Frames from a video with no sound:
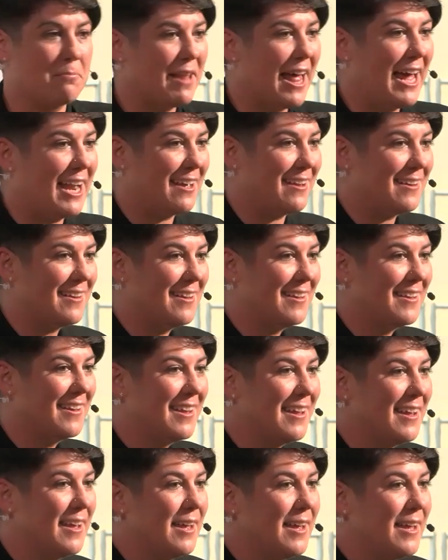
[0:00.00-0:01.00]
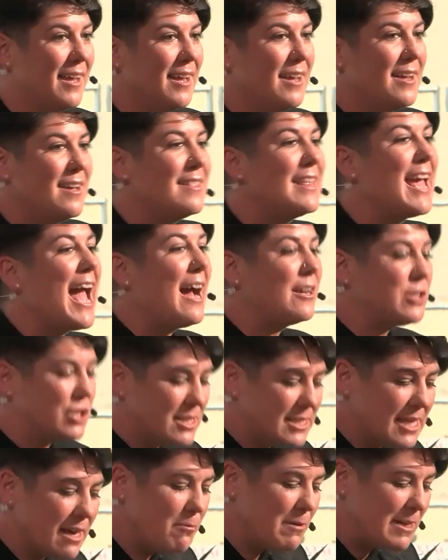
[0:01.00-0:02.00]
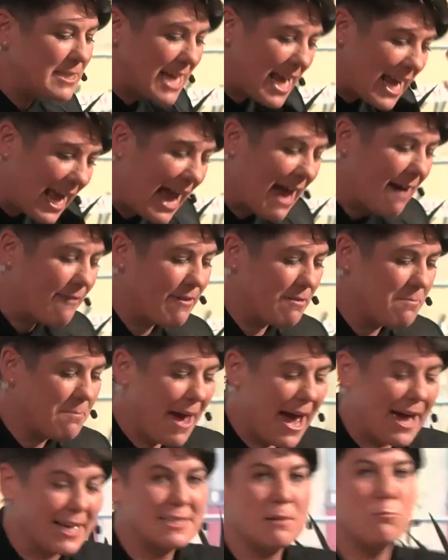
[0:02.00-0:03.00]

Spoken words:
planet. The actions that we take have impacts,